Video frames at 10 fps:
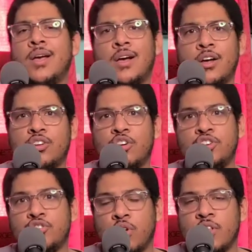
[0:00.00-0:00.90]
a
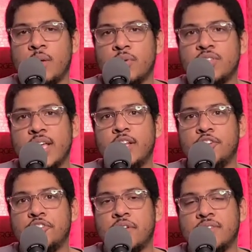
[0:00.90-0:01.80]
controlling
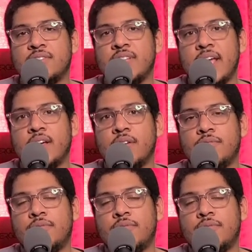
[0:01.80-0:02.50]
percentage and stake of,